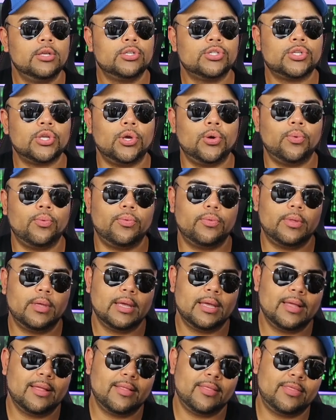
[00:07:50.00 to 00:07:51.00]
So
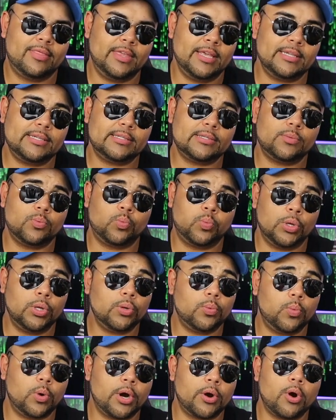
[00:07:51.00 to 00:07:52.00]
this
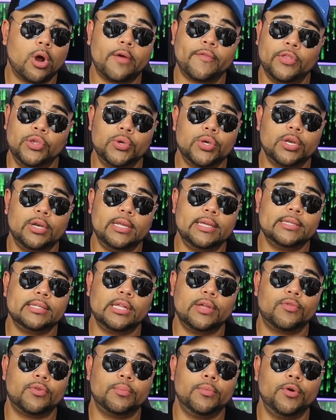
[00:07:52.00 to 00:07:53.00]
will wear off, and you can
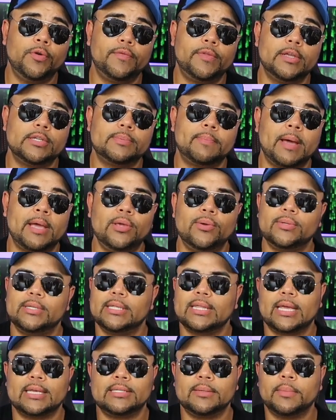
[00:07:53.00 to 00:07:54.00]
easily remove this by
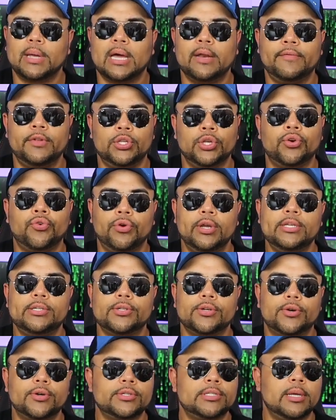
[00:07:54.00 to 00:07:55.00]
using like some kind of a
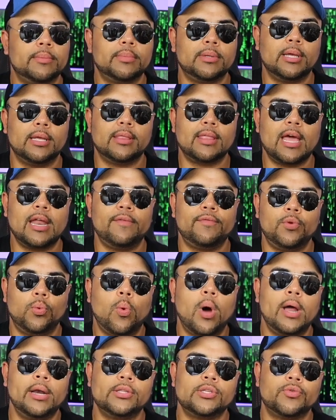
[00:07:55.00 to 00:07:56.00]
degreaser or something like that if you
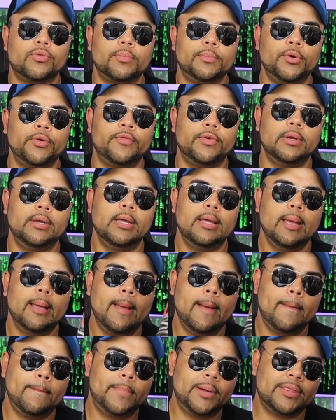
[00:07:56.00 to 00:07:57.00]
wanted to remove it.
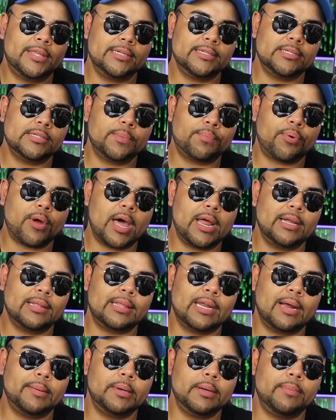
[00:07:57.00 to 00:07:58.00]
But this is a
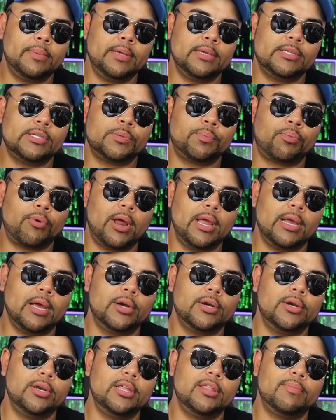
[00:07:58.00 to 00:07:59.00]
product that I'm gonna be spraying
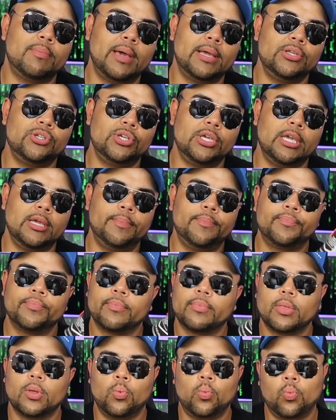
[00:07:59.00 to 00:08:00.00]
underneath my Jeep
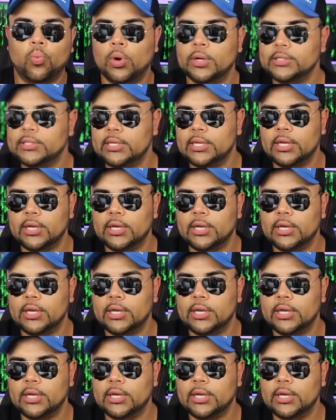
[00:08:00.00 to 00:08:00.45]
once